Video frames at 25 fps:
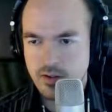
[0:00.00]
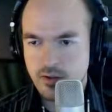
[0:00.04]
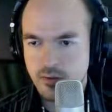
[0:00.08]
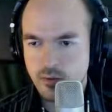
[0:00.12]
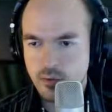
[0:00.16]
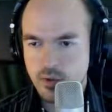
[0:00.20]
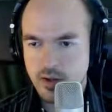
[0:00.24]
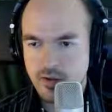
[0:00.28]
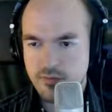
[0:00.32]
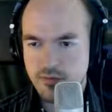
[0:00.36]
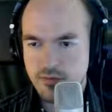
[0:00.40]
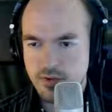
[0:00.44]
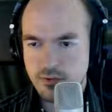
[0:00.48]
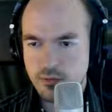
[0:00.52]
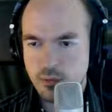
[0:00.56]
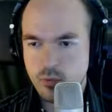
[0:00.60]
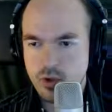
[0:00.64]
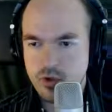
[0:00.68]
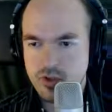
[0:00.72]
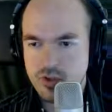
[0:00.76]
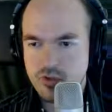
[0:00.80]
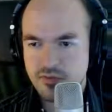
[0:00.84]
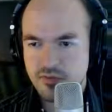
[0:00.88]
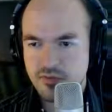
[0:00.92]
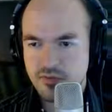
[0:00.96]
We have enough
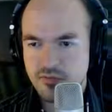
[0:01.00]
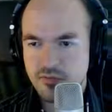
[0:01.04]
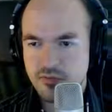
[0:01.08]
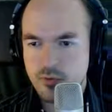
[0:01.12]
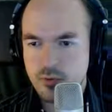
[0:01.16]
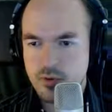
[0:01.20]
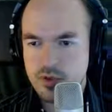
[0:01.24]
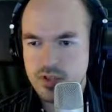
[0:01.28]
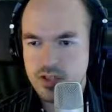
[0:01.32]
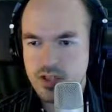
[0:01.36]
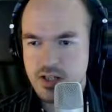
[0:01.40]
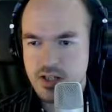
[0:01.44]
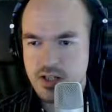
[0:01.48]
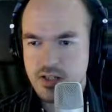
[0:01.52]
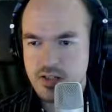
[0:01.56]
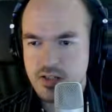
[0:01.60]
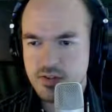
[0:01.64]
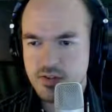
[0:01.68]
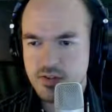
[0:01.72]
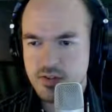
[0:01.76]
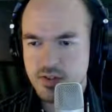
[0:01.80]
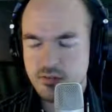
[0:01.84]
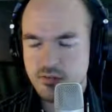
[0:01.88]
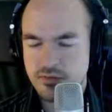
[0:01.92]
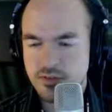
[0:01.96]
water for 4
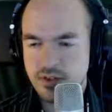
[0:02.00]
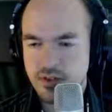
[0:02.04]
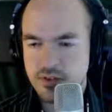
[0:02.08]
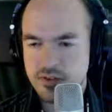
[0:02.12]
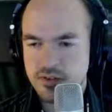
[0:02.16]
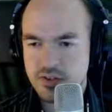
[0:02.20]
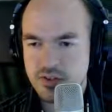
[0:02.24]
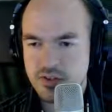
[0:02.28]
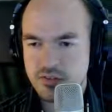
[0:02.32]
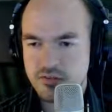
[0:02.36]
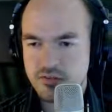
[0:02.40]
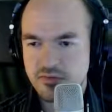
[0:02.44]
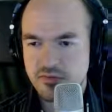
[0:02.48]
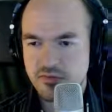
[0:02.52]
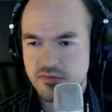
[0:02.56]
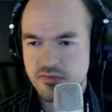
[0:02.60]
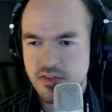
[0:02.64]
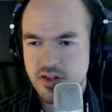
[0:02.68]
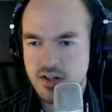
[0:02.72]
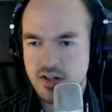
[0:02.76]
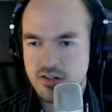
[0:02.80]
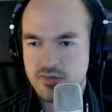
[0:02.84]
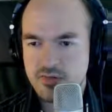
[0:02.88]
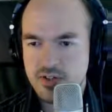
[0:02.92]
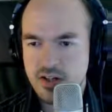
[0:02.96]
days, enough oxygen for
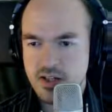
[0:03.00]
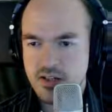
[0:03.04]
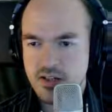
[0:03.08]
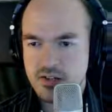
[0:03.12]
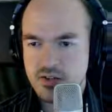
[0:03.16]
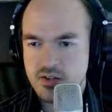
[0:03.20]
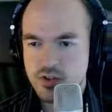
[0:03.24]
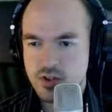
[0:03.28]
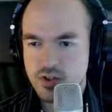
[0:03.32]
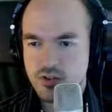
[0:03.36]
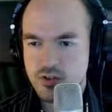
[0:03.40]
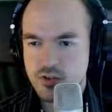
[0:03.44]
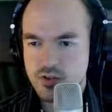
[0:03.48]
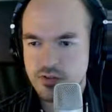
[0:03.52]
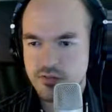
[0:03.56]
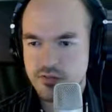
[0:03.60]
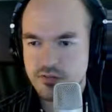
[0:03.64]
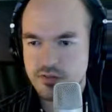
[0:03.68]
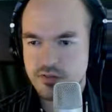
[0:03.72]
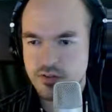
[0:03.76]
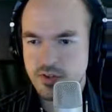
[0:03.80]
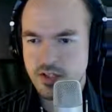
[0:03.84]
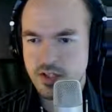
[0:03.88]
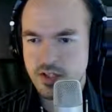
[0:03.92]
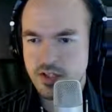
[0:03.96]
5 days, nitrogen
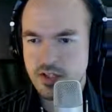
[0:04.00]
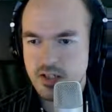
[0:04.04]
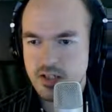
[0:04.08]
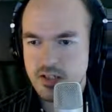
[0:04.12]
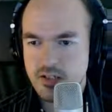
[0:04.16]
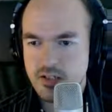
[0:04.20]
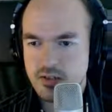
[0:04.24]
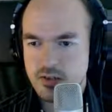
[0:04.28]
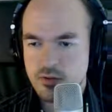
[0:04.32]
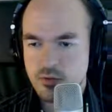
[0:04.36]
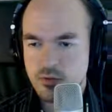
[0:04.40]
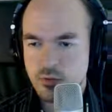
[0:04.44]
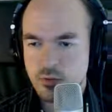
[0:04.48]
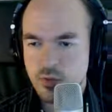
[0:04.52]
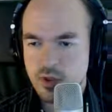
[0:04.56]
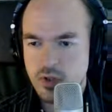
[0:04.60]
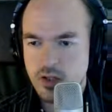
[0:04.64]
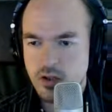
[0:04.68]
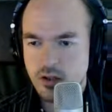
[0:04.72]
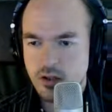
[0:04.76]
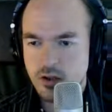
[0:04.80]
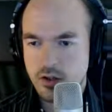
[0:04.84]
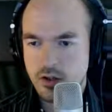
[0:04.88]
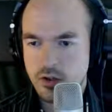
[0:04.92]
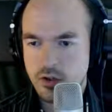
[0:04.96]
for a year. We
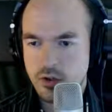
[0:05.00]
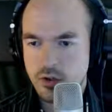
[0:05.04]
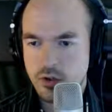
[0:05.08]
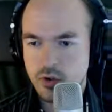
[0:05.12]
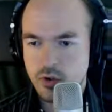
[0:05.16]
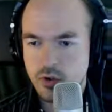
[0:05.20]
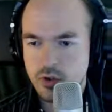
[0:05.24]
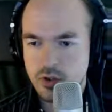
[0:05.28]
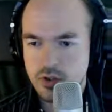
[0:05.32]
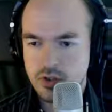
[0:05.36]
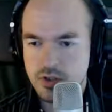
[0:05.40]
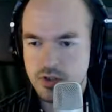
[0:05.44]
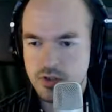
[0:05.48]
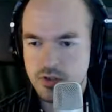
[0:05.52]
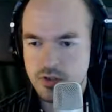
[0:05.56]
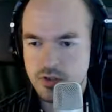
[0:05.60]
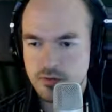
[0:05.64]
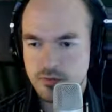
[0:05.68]
are good.